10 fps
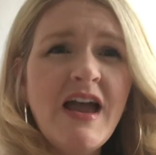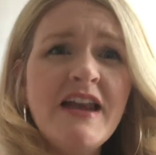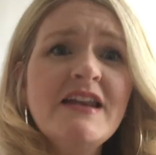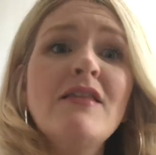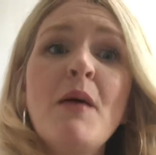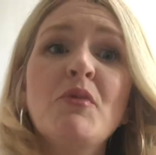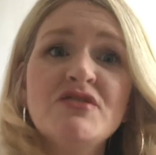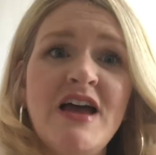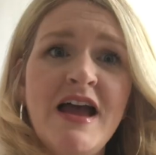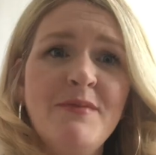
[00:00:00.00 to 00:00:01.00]
I need a lot more
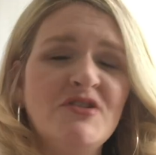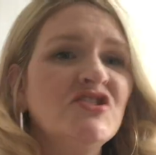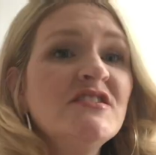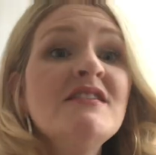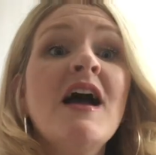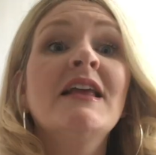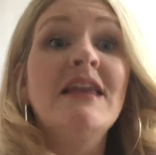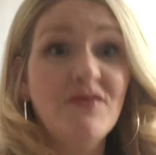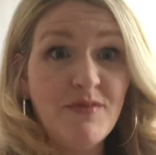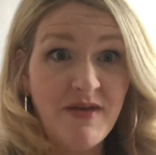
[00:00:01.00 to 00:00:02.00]
time and she's not
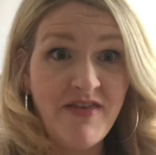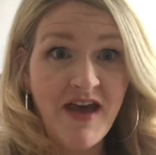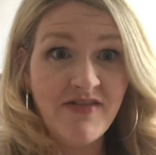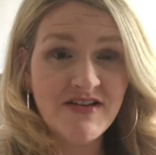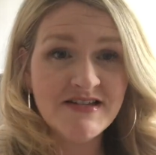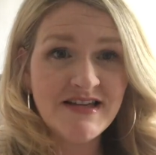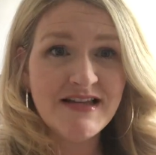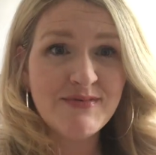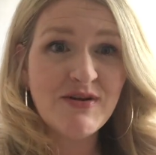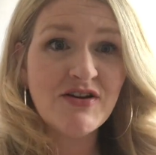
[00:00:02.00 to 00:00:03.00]
giving me that these
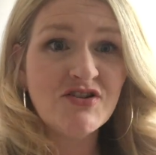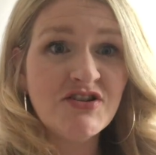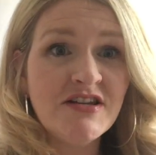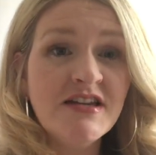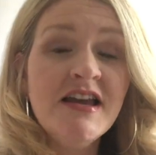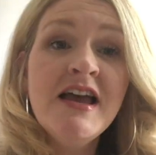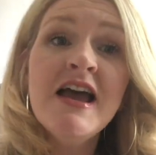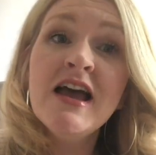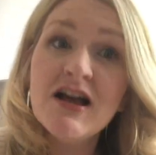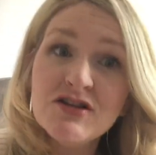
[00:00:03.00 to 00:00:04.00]
days because she
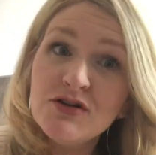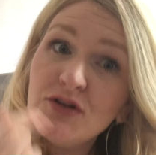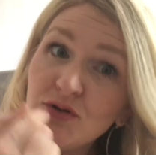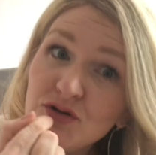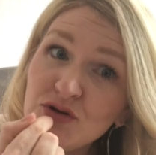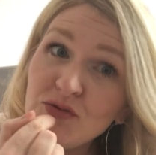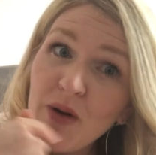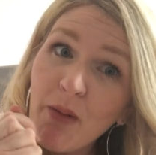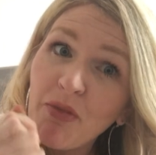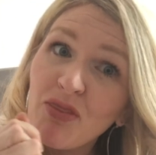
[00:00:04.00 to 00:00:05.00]
has a little tooth
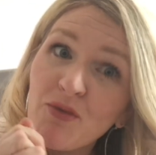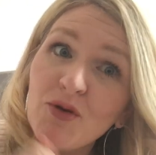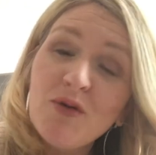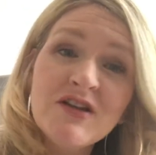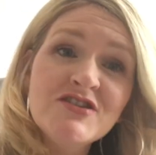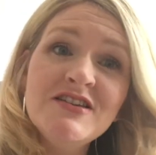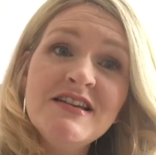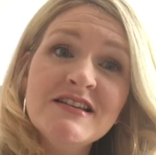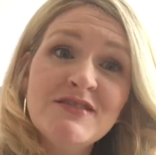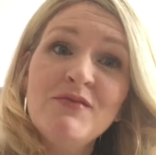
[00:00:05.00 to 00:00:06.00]
popping through and she
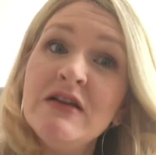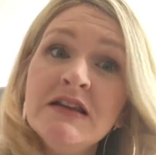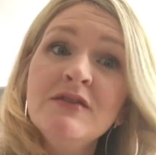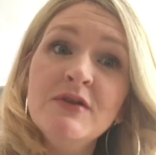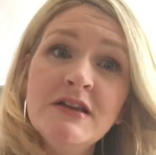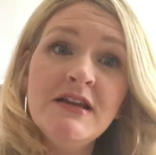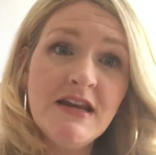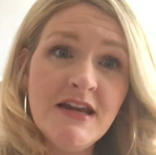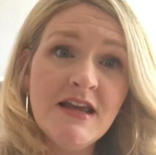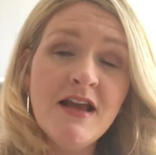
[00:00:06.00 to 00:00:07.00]
is really, really
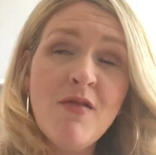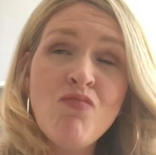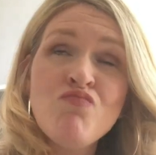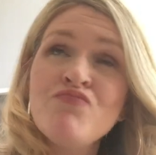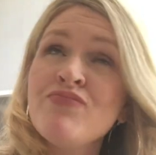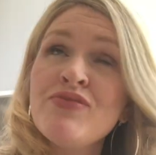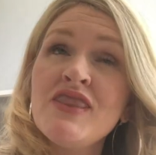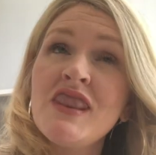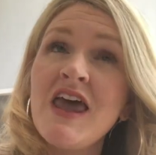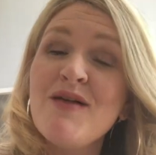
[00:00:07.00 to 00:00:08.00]
needing
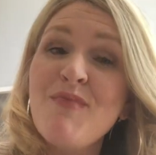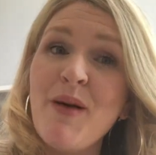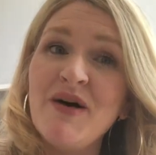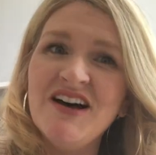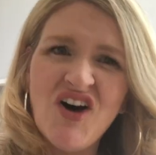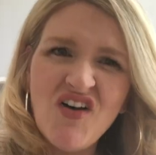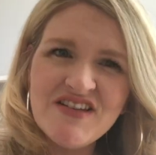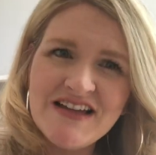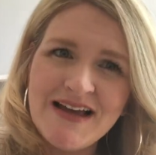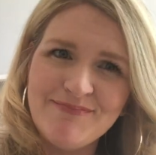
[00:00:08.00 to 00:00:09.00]
mama all
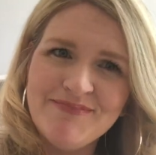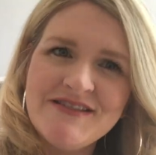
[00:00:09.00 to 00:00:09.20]
the time.